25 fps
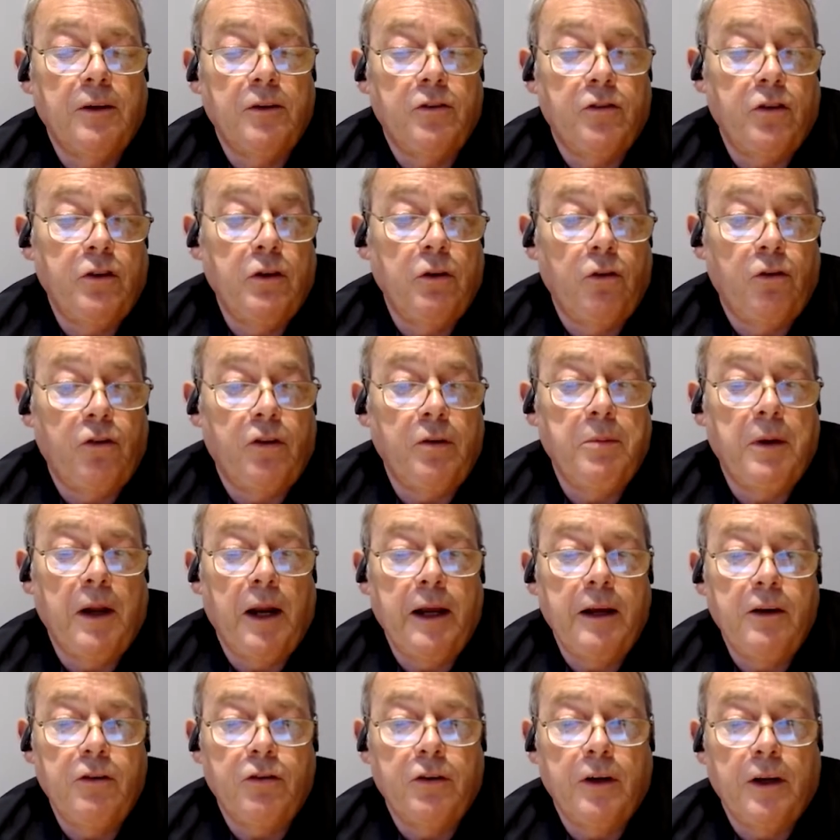use
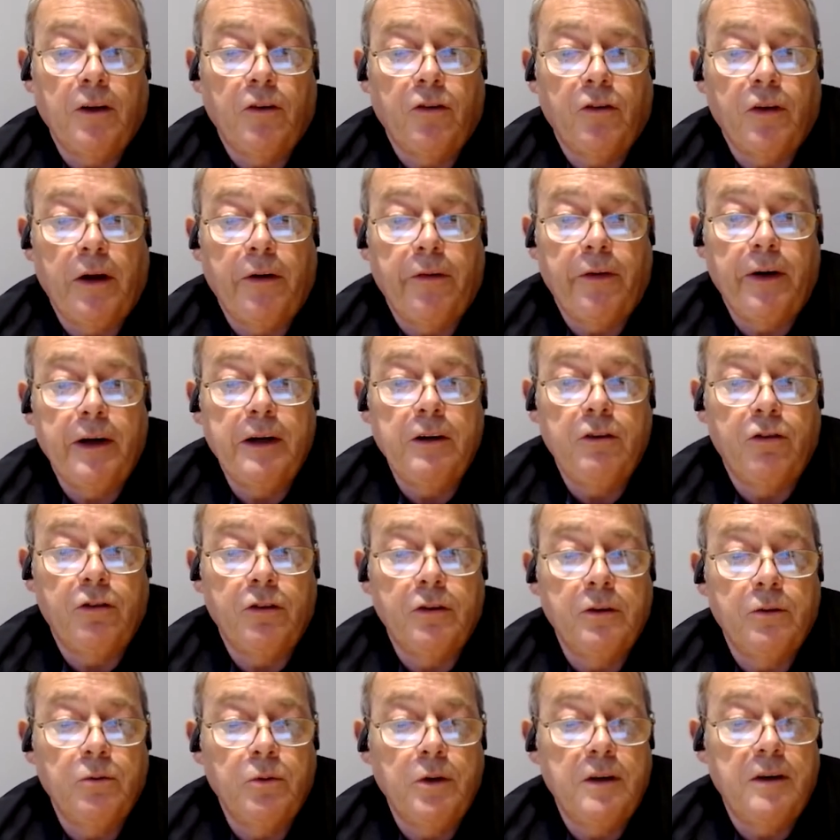simulation
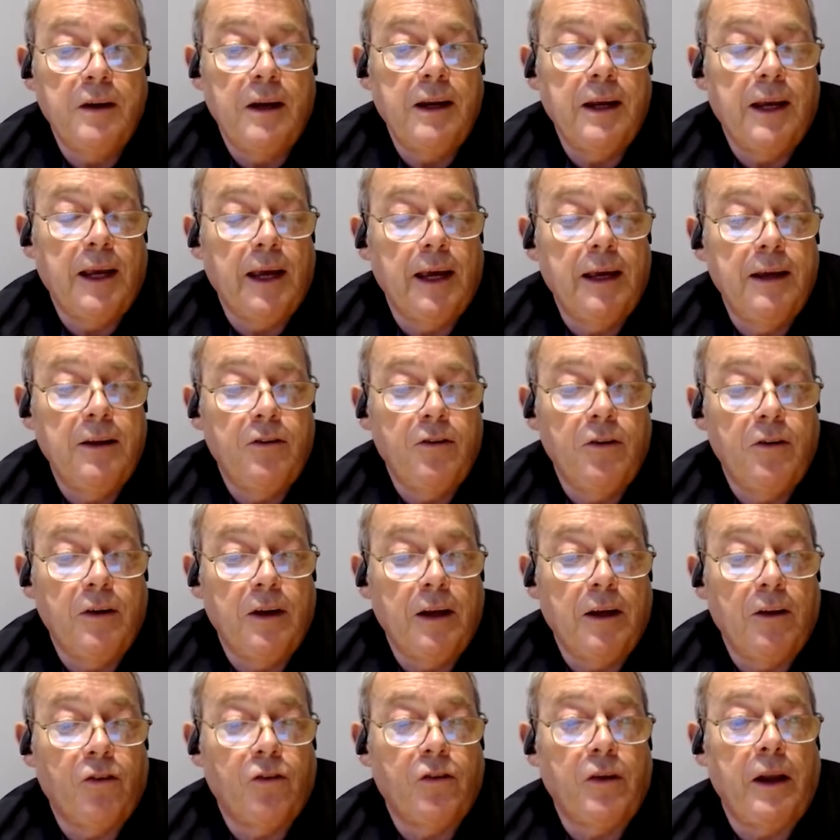acceleration with dedicated
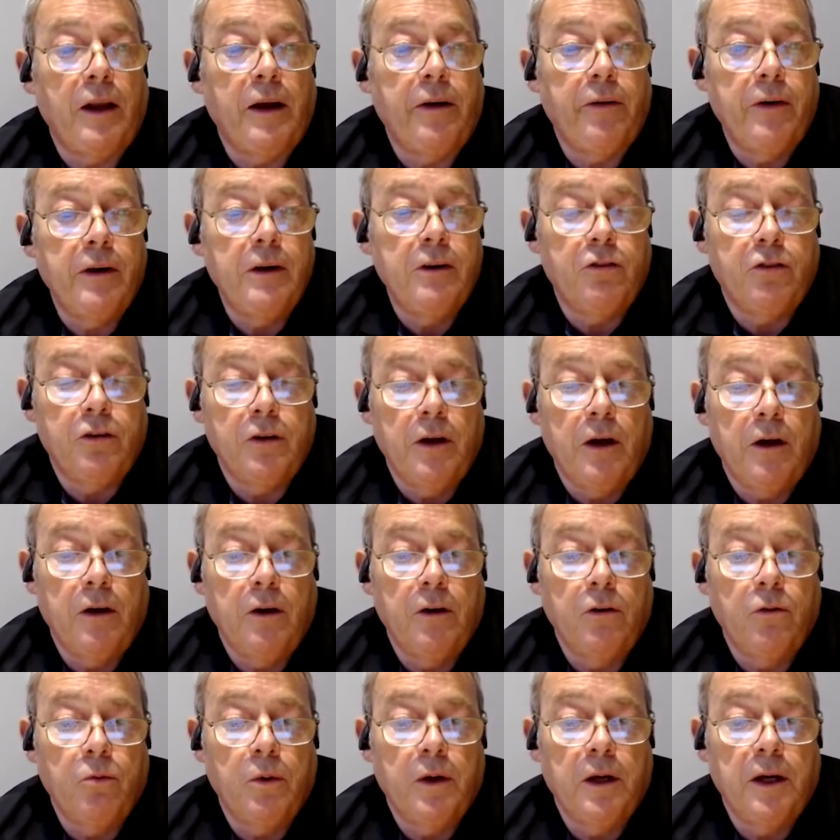acceleration
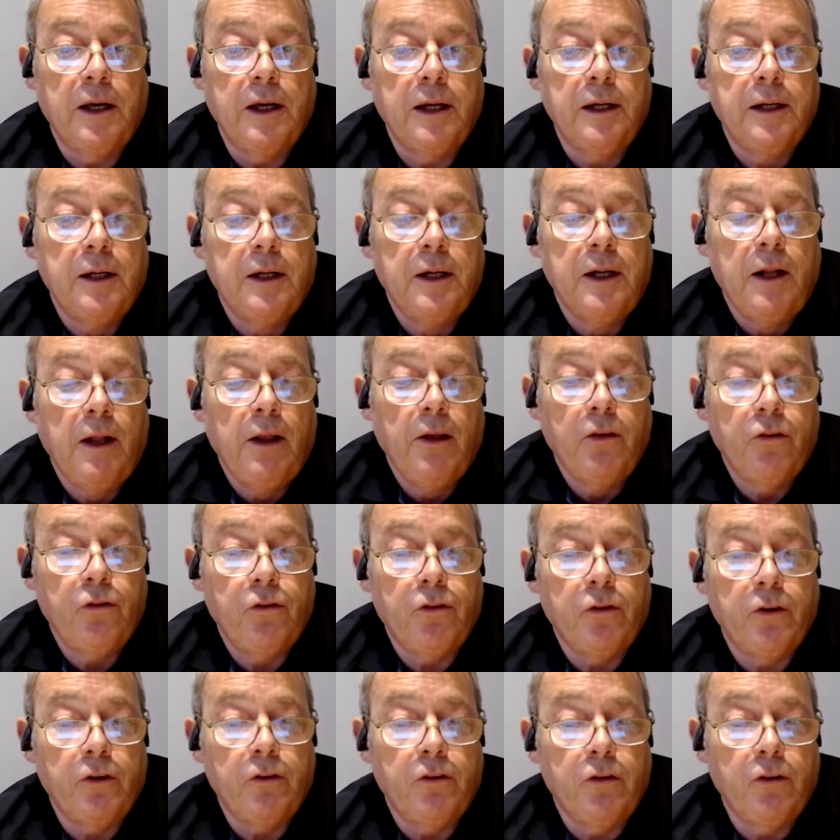hardware,
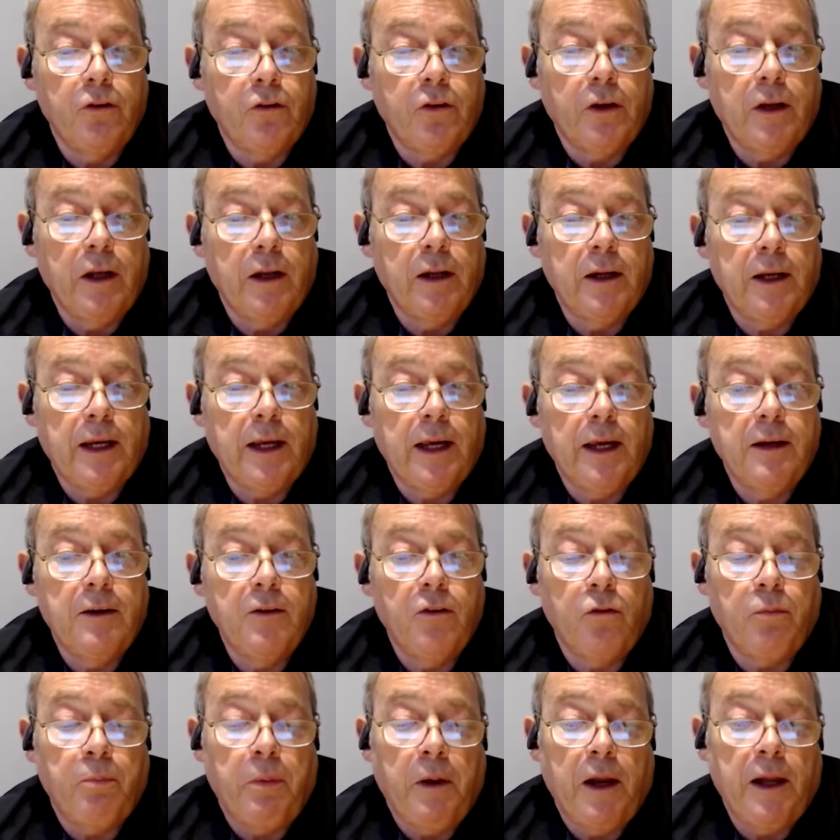such as
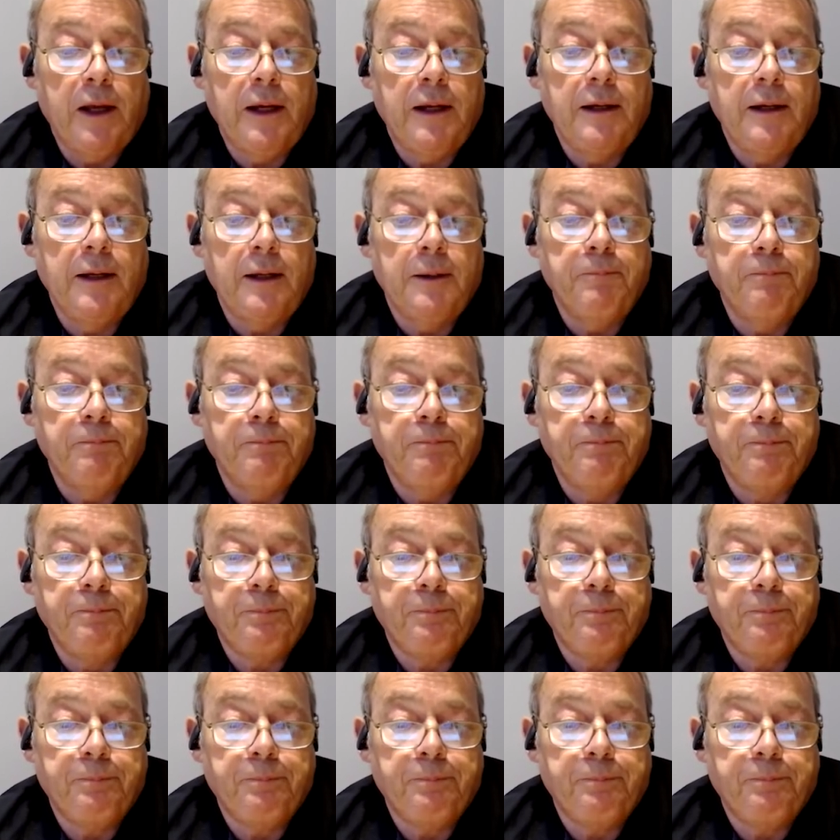Cadence Palladium.